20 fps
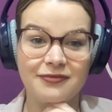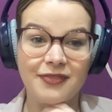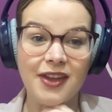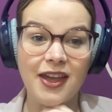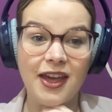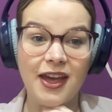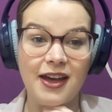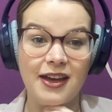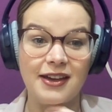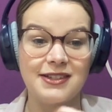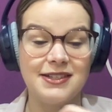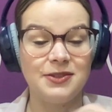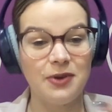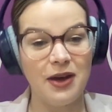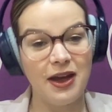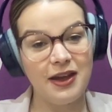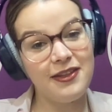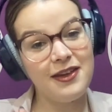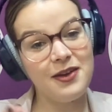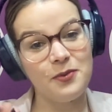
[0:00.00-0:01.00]
Yeah, so
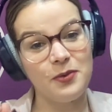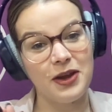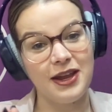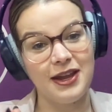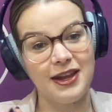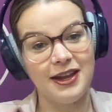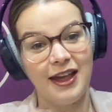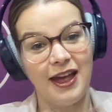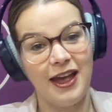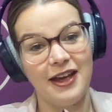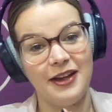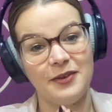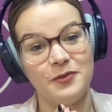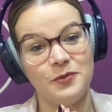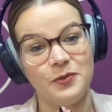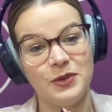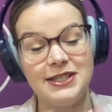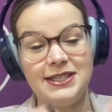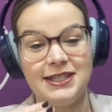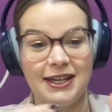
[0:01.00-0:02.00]
I think we
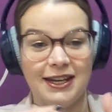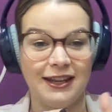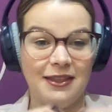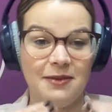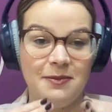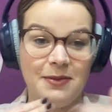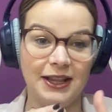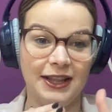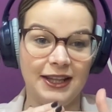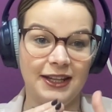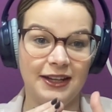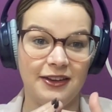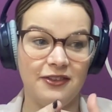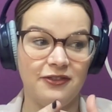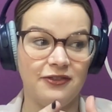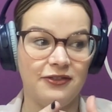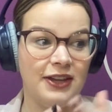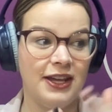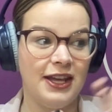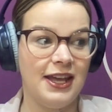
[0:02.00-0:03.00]
sit in the middle
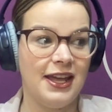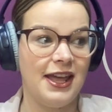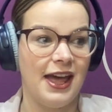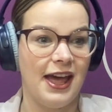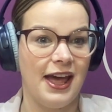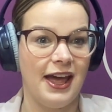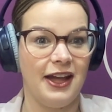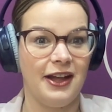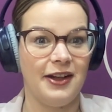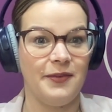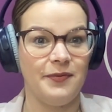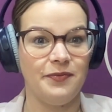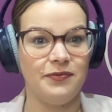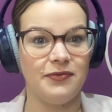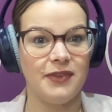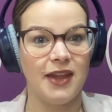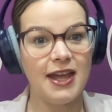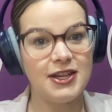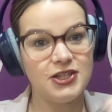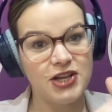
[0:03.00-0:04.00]
of
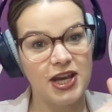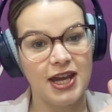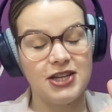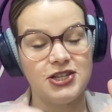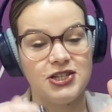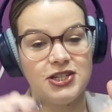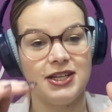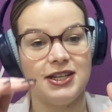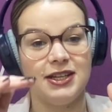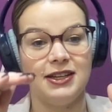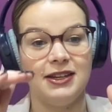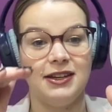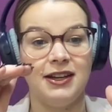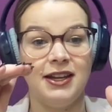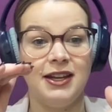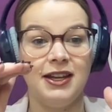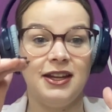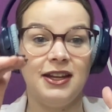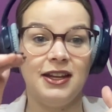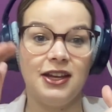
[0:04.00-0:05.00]
education,
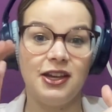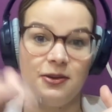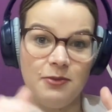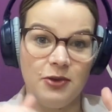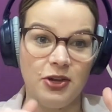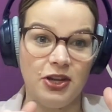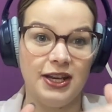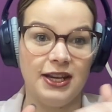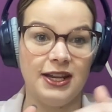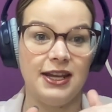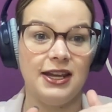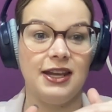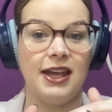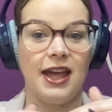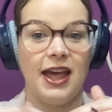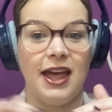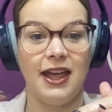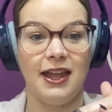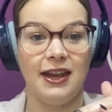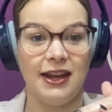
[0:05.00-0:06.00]
community,
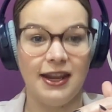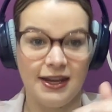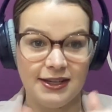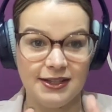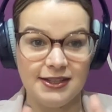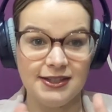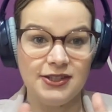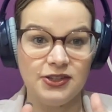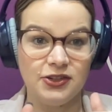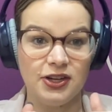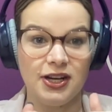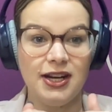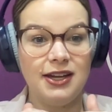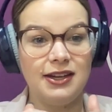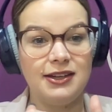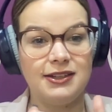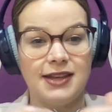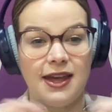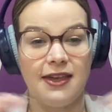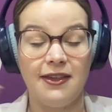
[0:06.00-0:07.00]
and industry
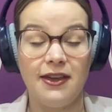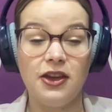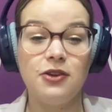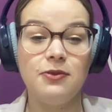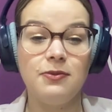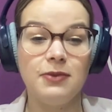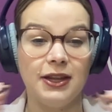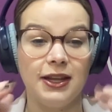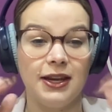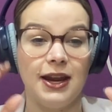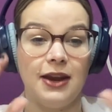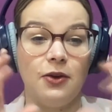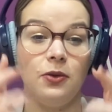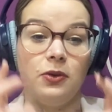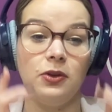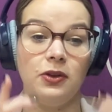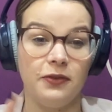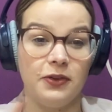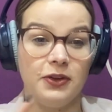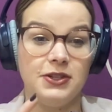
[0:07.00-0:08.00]
because I think you really need
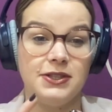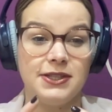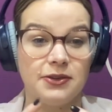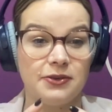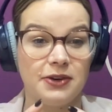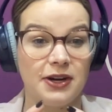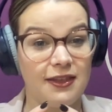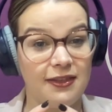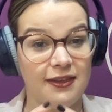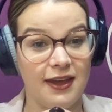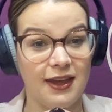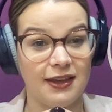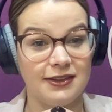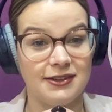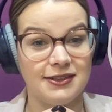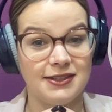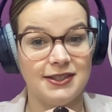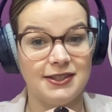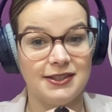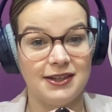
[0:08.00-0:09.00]
all of those 3
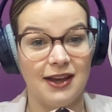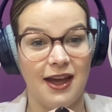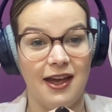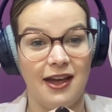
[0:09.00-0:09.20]
things